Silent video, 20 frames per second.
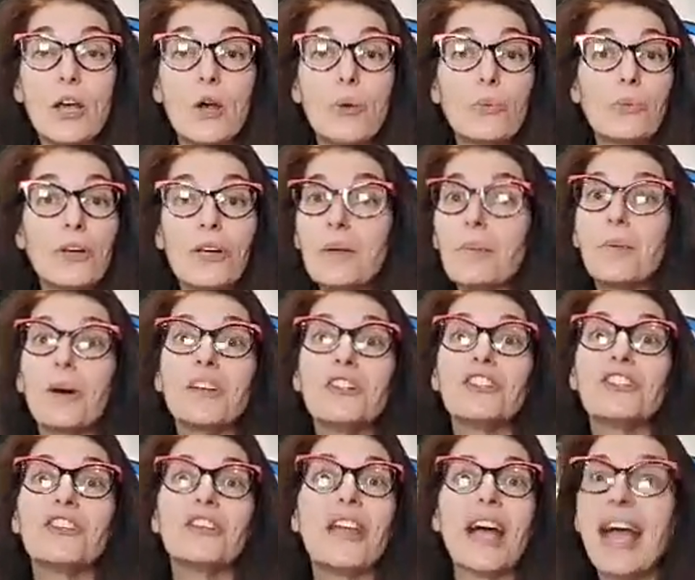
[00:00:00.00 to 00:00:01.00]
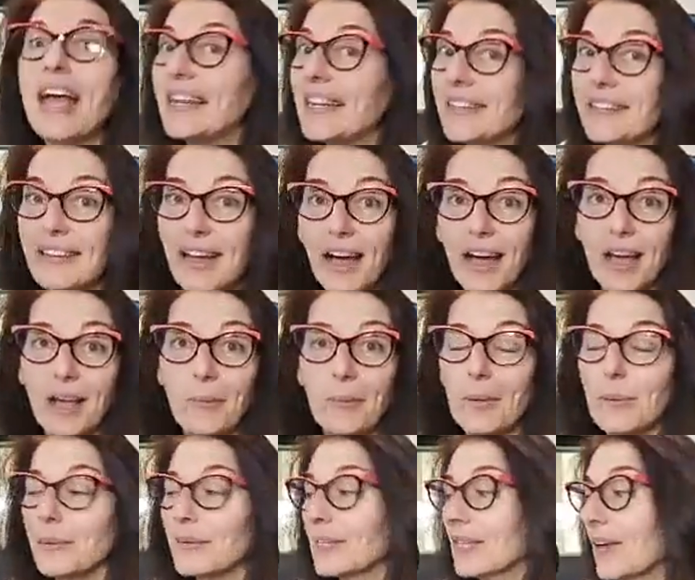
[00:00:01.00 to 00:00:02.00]
pretty much anytime.
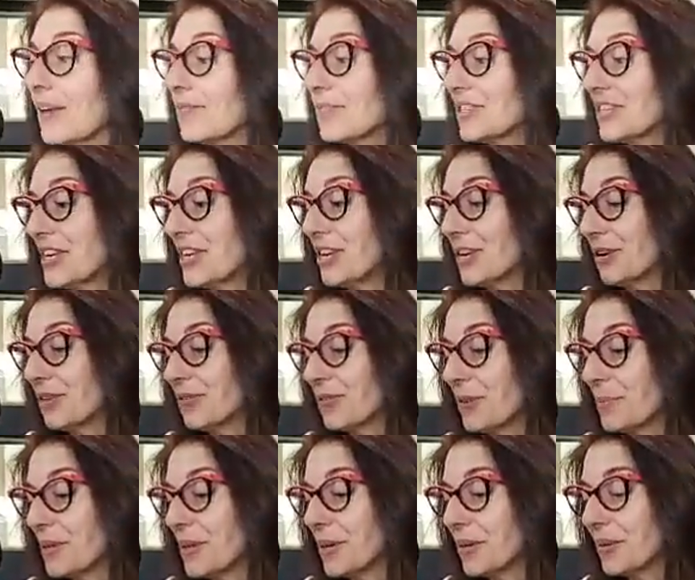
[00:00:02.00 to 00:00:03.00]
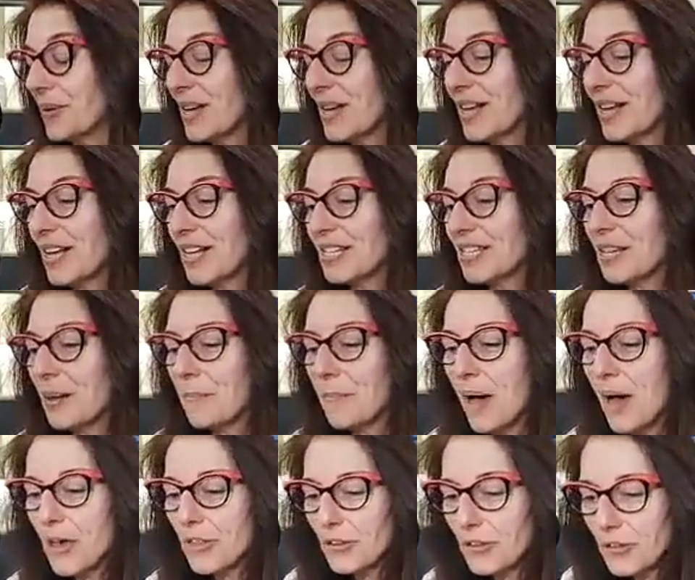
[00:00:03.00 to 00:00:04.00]
We would love to hear from you. Some
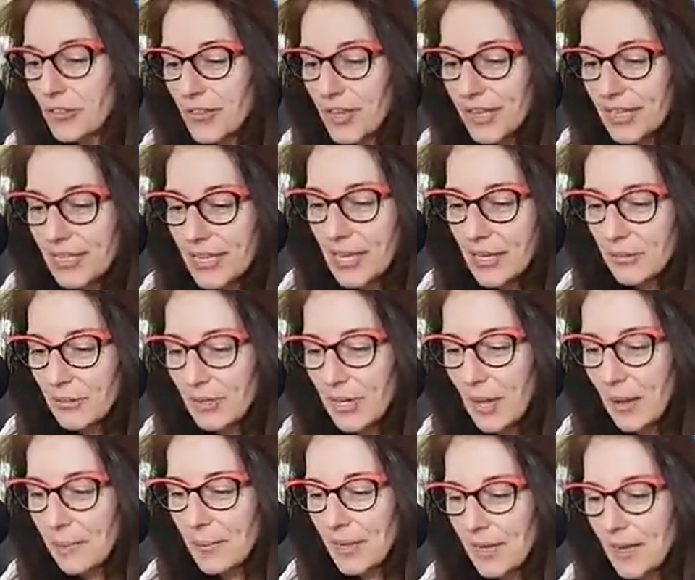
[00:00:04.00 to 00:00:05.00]
other things that are coming